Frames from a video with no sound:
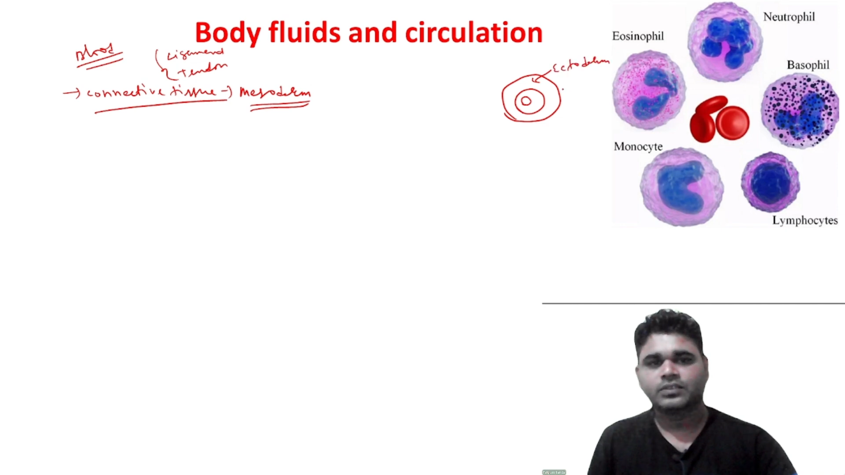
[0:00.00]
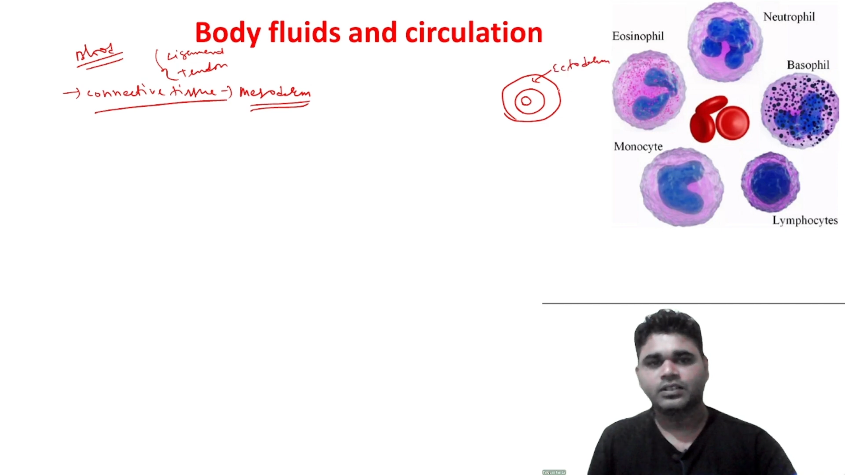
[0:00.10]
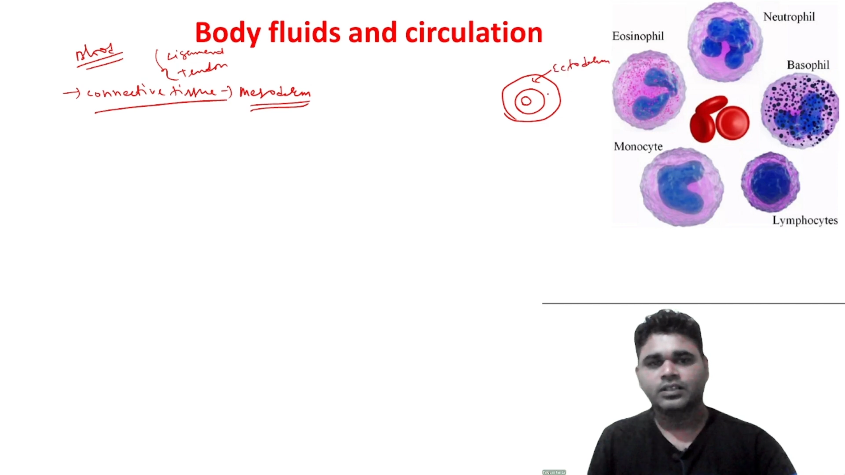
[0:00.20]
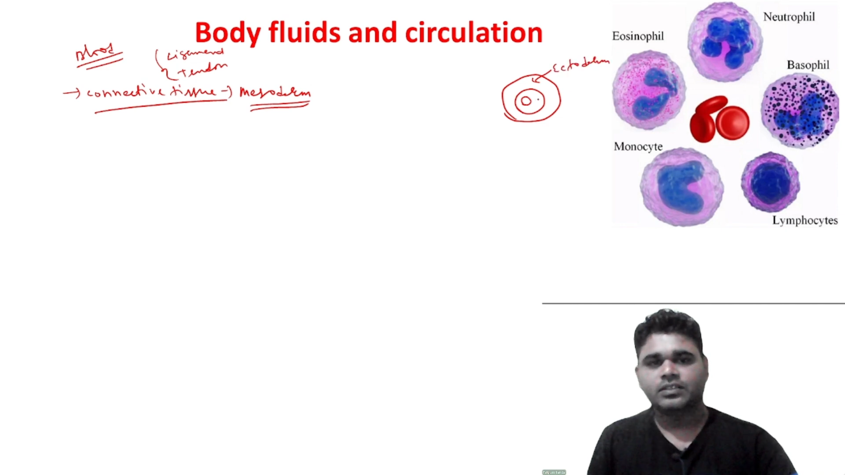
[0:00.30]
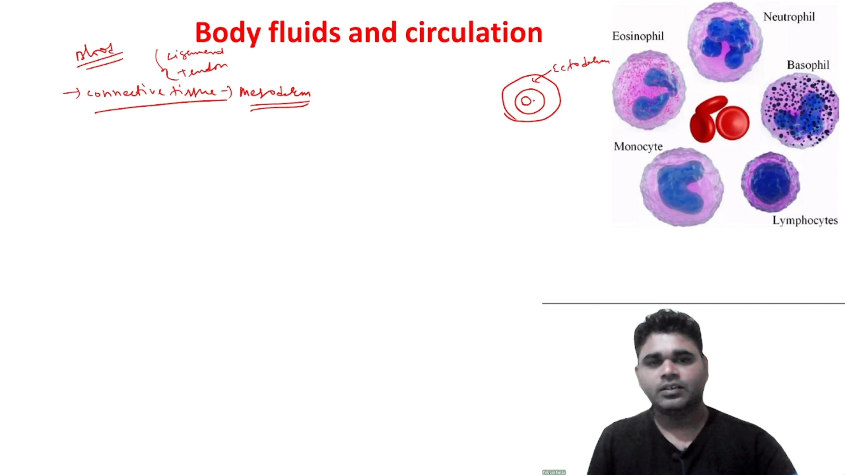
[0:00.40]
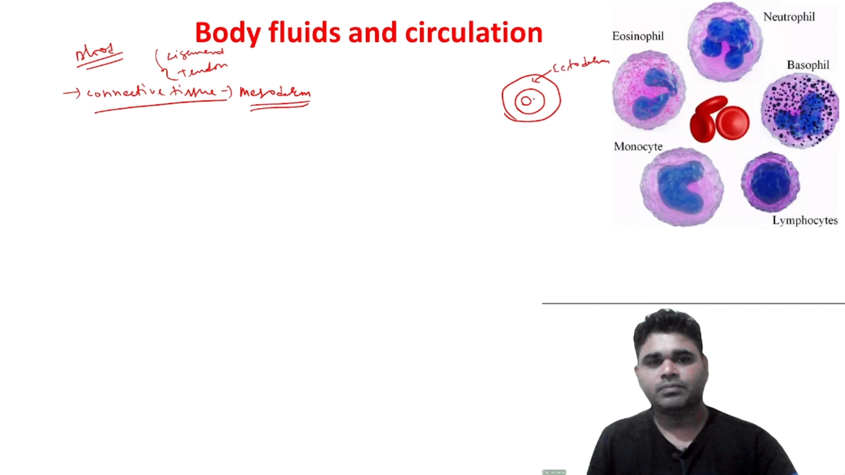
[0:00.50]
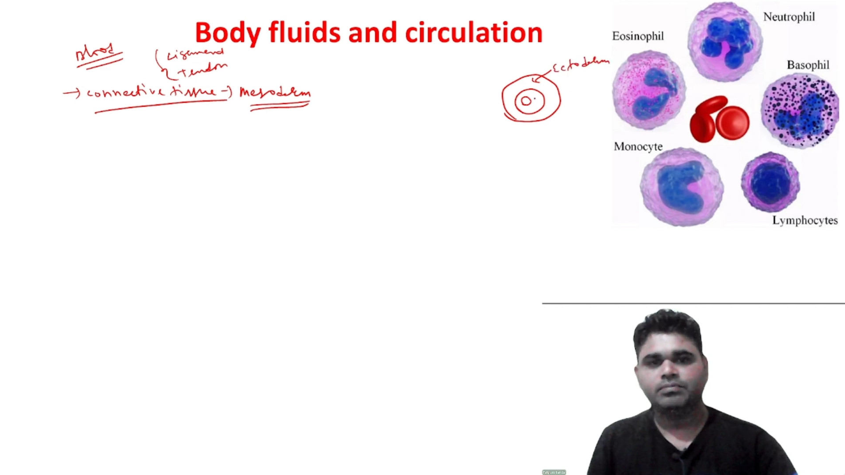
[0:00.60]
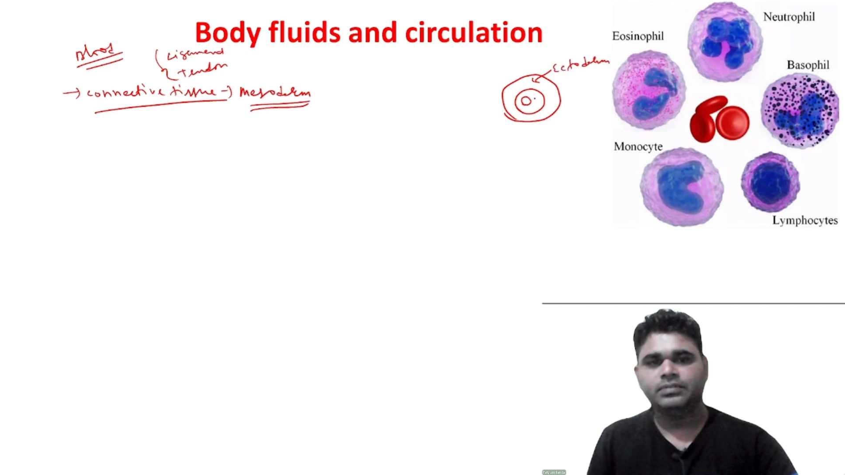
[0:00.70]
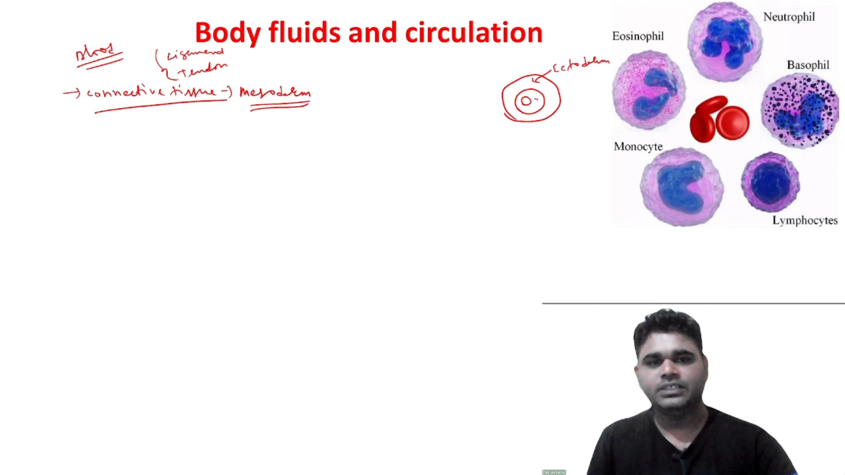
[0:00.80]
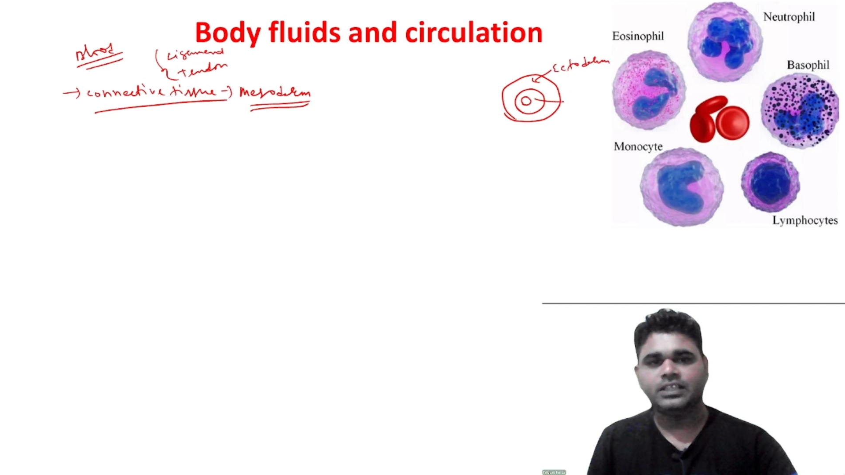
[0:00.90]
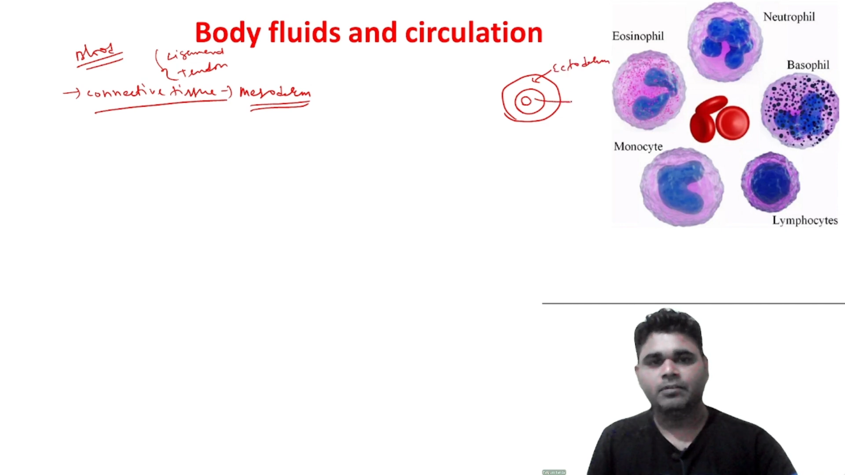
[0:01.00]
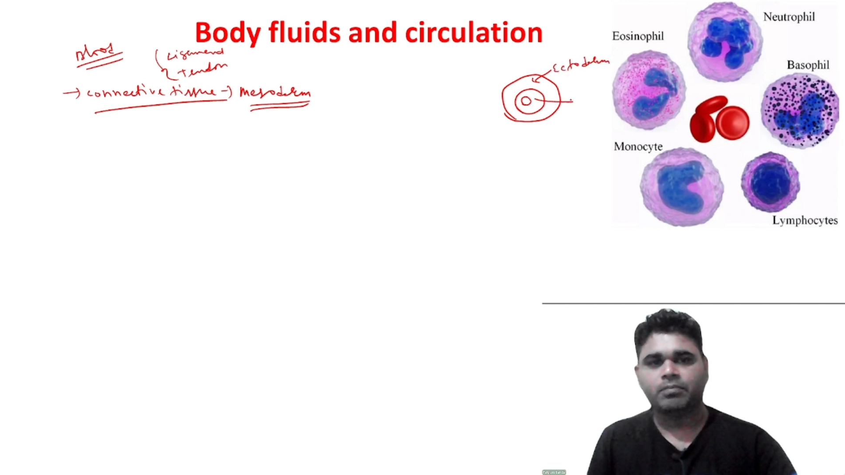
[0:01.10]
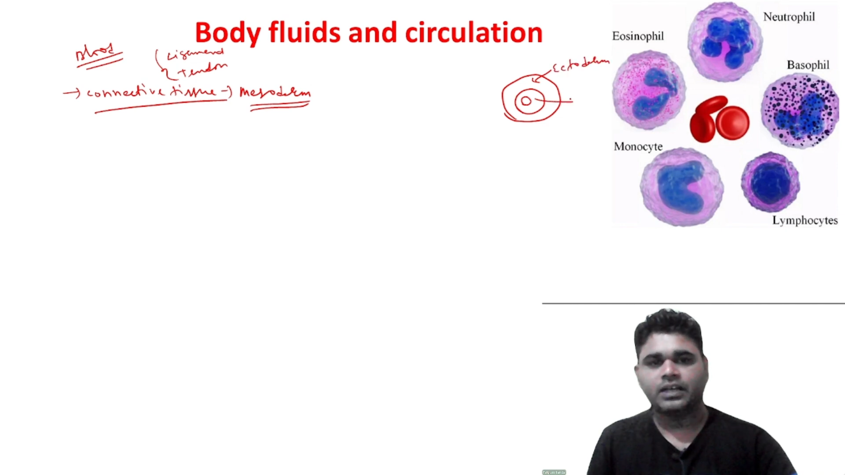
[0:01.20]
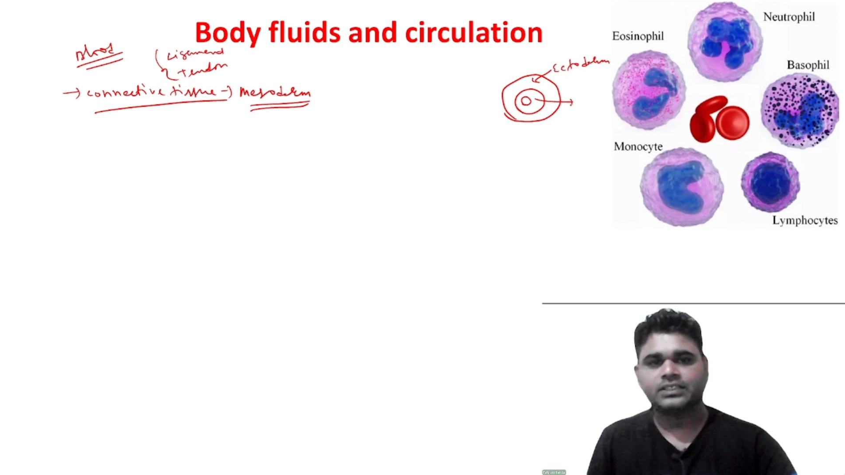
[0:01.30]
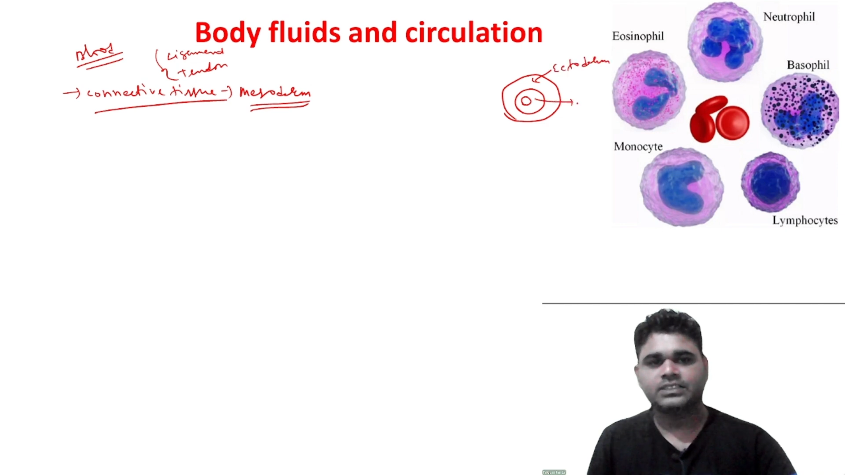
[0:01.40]
the middle
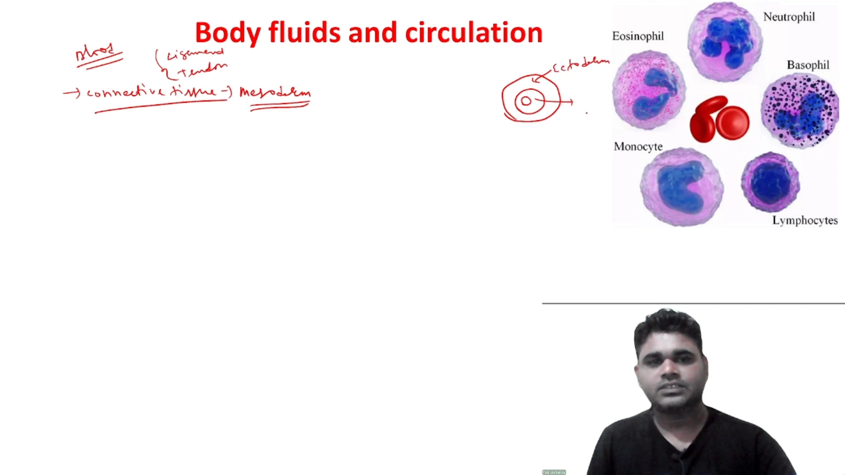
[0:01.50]
part is